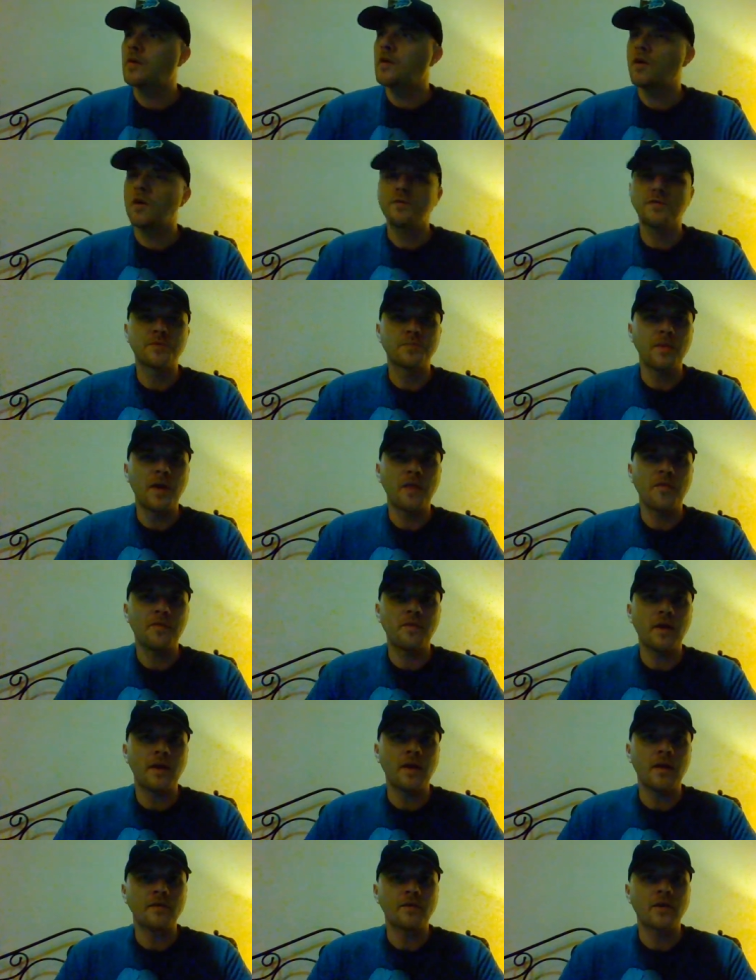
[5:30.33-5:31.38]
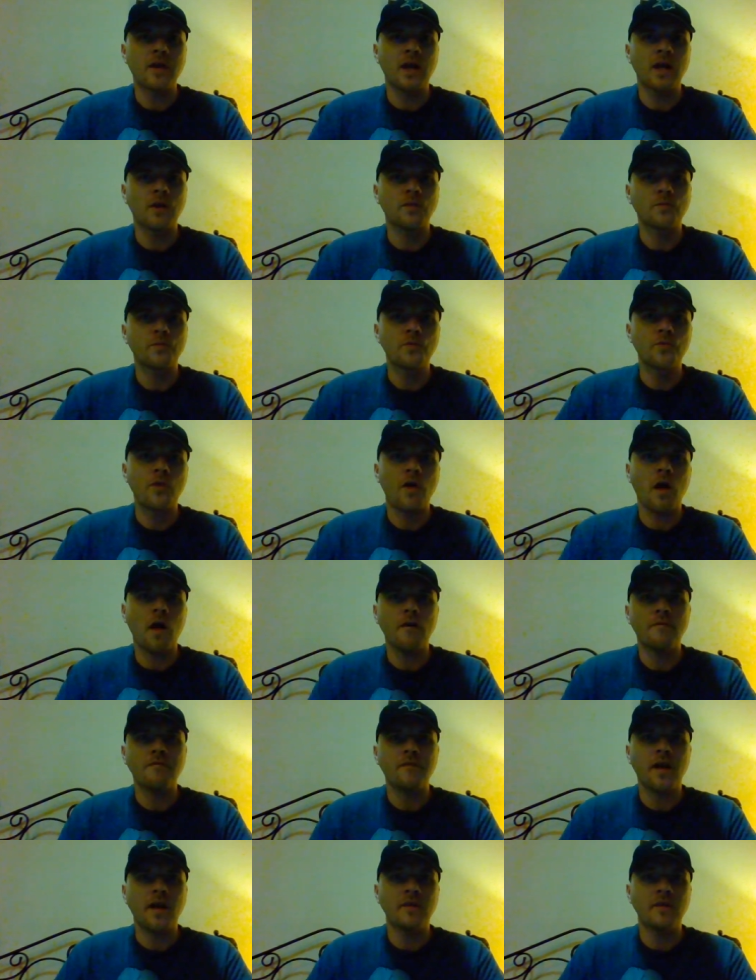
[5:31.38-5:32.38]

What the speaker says: Irv Smith, and Kyle Rudolph.